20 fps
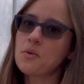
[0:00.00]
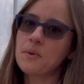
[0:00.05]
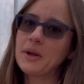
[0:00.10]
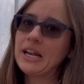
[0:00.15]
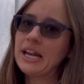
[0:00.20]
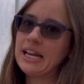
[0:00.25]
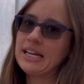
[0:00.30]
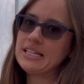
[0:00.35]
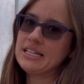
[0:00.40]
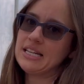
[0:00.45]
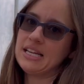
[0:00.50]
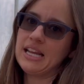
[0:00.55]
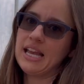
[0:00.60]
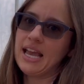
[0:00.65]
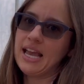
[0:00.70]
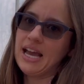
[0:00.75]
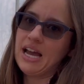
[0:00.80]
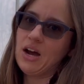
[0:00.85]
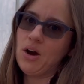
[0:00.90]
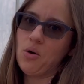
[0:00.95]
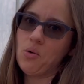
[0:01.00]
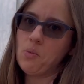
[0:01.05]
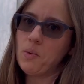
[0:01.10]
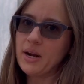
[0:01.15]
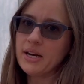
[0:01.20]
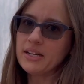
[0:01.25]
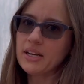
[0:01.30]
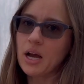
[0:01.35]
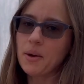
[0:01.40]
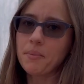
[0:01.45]
we need to get a
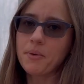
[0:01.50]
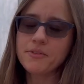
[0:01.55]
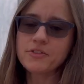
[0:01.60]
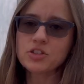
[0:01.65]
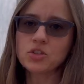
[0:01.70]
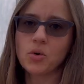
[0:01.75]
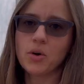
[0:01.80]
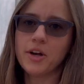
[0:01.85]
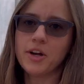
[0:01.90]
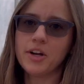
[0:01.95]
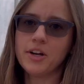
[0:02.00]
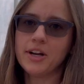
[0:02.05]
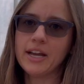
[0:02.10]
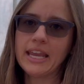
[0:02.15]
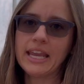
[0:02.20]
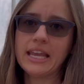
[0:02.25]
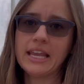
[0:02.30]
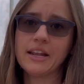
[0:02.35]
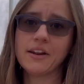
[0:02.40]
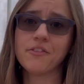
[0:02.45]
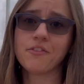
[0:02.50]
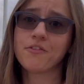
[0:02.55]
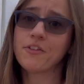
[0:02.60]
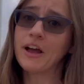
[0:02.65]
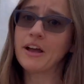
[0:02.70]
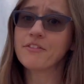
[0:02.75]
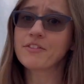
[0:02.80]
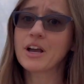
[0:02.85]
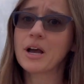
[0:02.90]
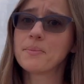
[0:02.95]
one cup of soil and
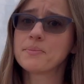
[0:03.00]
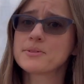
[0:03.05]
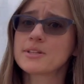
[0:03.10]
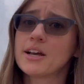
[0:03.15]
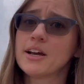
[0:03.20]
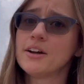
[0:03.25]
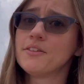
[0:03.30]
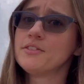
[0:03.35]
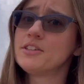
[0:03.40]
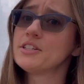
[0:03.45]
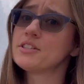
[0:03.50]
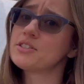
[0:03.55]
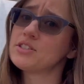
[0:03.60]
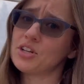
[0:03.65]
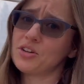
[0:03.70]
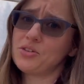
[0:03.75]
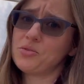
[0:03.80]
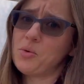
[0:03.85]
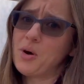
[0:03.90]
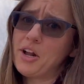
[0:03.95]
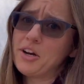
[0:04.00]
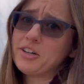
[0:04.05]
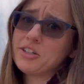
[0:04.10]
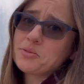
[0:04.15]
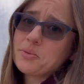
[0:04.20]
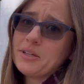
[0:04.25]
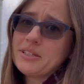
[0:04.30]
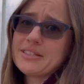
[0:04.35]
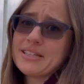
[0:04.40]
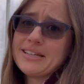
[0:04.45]
five cups of distilled water is
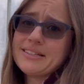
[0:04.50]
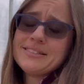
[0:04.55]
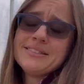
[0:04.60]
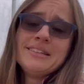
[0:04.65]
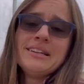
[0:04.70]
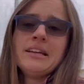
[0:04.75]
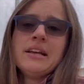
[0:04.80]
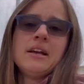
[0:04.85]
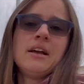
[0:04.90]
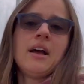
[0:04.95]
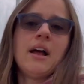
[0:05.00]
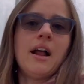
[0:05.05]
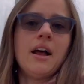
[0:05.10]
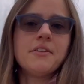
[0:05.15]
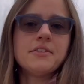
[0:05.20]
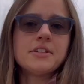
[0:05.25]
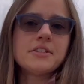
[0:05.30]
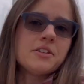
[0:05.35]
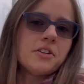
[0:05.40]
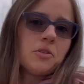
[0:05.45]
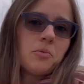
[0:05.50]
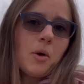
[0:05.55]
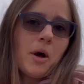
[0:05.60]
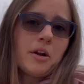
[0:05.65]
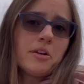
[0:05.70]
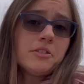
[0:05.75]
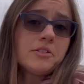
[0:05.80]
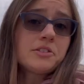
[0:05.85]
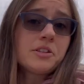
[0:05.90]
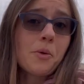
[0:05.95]
what it says, um, distilled
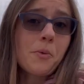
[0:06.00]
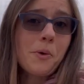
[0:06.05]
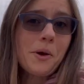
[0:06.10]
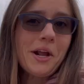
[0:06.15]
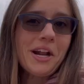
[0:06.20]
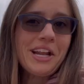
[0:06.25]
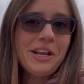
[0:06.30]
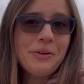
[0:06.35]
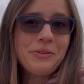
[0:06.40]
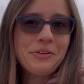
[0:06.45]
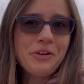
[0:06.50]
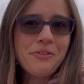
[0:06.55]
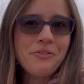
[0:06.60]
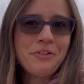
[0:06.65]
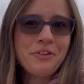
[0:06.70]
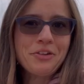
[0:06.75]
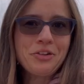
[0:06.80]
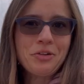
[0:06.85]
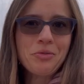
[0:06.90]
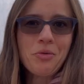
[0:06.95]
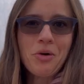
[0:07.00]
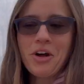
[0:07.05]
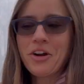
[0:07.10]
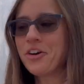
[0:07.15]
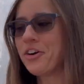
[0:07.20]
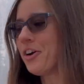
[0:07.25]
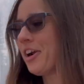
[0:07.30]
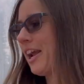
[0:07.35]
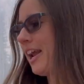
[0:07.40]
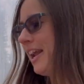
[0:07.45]
water. So we're gonna use our filtered
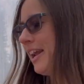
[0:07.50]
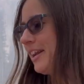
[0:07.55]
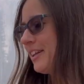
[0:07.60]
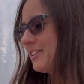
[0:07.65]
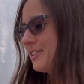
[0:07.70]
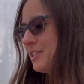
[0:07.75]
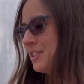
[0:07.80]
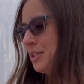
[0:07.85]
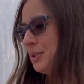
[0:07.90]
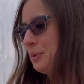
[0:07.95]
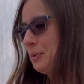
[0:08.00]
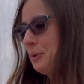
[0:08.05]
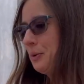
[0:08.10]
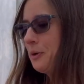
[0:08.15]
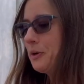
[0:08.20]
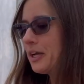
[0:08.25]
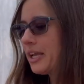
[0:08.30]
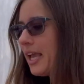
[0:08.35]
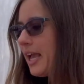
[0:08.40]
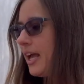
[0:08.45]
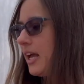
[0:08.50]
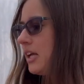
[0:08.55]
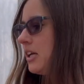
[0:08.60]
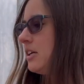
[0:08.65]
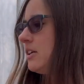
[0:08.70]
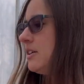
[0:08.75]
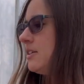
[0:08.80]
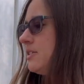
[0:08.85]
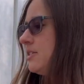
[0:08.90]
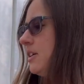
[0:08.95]
water and see what we get.
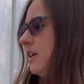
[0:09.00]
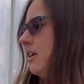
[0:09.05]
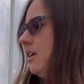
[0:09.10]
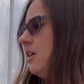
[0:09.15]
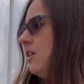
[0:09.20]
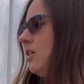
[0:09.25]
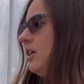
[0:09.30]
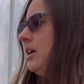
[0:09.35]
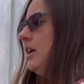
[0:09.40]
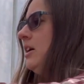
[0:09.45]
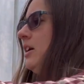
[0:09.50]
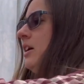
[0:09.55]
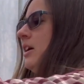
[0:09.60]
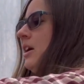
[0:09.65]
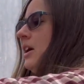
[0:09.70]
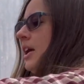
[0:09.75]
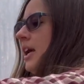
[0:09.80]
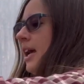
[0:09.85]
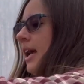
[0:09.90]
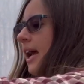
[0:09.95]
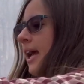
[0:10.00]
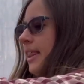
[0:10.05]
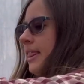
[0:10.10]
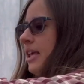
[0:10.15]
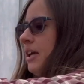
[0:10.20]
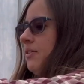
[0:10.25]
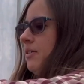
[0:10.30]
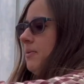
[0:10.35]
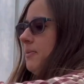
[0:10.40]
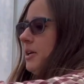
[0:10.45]
So I
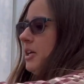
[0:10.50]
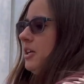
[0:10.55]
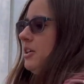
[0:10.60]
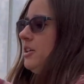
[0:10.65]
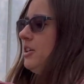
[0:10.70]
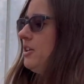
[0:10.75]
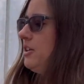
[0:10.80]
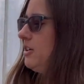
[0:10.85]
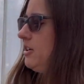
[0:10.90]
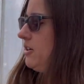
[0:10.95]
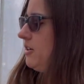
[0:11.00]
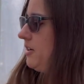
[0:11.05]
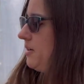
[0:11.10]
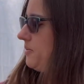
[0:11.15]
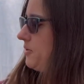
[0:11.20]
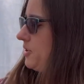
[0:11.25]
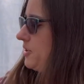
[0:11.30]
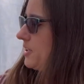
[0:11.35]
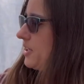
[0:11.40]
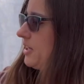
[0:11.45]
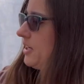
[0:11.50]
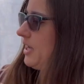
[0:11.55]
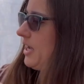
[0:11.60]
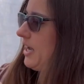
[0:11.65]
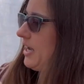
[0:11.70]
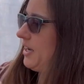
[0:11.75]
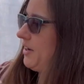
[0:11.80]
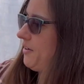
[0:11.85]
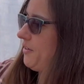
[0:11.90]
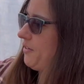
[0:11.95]
think what I'm gonna do, I'm just gonna
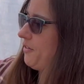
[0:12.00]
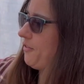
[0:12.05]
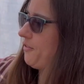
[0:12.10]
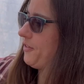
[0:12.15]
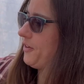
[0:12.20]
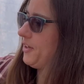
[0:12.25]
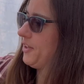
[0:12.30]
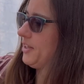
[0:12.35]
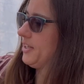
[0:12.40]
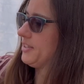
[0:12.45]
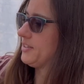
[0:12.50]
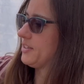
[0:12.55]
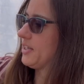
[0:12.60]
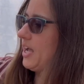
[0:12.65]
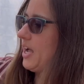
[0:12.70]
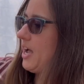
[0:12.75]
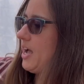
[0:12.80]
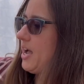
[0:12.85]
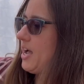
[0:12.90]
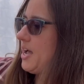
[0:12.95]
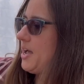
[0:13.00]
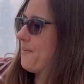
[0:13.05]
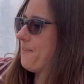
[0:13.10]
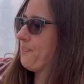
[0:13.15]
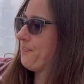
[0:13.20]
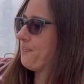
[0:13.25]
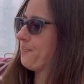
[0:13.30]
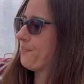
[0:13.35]
fill this guy